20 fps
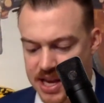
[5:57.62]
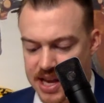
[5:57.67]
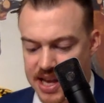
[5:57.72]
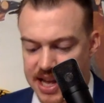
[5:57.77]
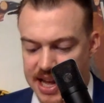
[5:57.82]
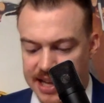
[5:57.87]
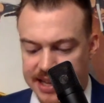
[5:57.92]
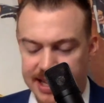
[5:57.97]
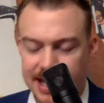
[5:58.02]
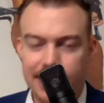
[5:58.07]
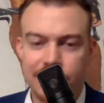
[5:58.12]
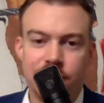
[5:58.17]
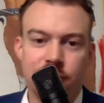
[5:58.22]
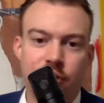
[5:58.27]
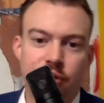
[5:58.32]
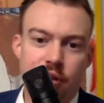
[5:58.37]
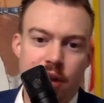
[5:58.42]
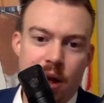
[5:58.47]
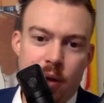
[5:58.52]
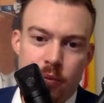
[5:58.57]
At
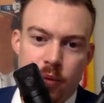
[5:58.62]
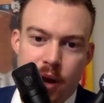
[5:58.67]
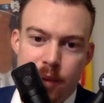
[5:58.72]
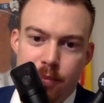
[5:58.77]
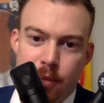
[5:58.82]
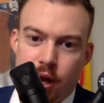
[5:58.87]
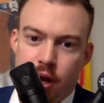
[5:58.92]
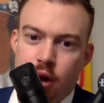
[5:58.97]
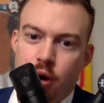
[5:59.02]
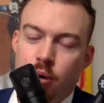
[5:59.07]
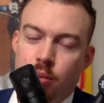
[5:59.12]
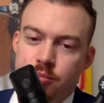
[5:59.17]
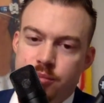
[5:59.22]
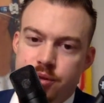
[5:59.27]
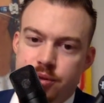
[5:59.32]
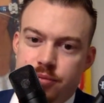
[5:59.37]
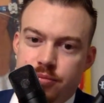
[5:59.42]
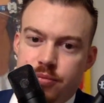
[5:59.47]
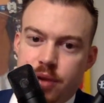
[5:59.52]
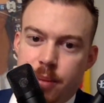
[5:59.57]
Texas, you got Red
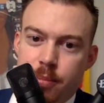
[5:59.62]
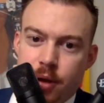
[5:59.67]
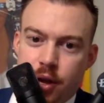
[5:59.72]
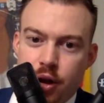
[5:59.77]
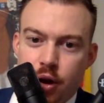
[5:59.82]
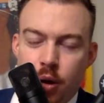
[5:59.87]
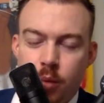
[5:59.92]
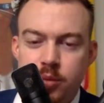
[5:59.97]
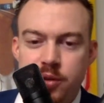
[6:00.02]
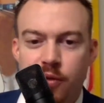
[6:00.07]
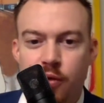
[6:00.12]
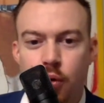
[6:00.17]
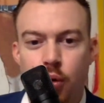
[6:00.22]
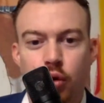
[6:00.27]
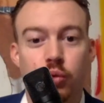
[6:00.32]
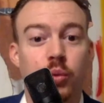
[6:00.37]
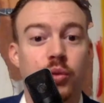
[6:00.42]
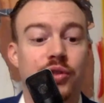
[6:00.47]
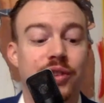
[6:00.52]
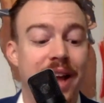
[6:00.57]
McCombs. Red McCombs, of
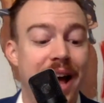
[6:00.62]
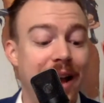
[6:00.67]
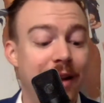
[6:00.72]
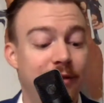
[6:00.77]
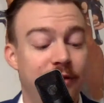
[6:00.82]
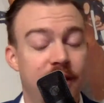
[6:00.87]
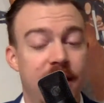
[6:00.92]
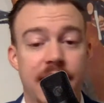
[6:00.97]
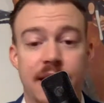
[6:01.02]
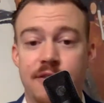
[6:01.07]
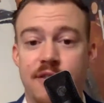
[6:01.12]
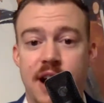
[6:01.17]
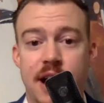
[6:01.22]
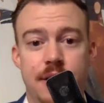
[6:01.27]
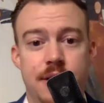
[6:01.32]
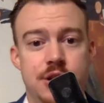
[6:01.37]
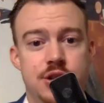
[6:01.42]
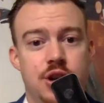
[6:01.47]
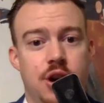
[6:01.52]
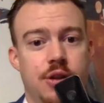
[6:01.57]
course, was not a fan of
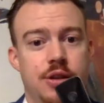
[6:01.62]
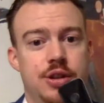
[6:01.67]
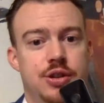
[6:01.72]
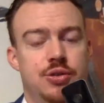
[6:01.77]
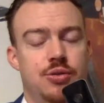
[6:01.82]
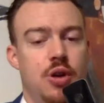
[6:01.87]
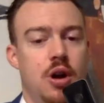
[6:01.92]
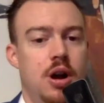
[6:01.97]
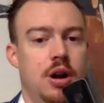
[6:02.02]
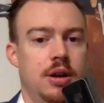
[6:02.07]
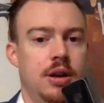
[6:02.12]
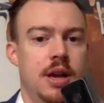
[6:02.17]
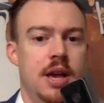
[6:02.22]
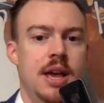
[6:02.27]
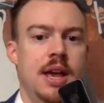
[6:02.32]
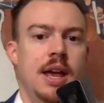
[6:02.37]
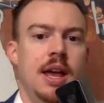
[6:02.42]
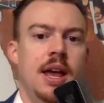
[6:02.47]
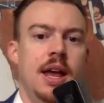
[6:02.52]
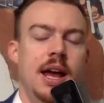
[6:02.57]
hiring Charlie Strong.
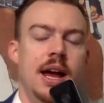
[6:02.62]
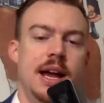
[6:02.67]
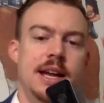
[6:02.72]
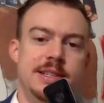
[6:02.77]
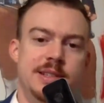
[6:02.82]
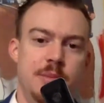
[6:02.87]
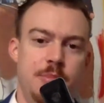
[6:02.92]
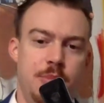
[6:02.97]
He's a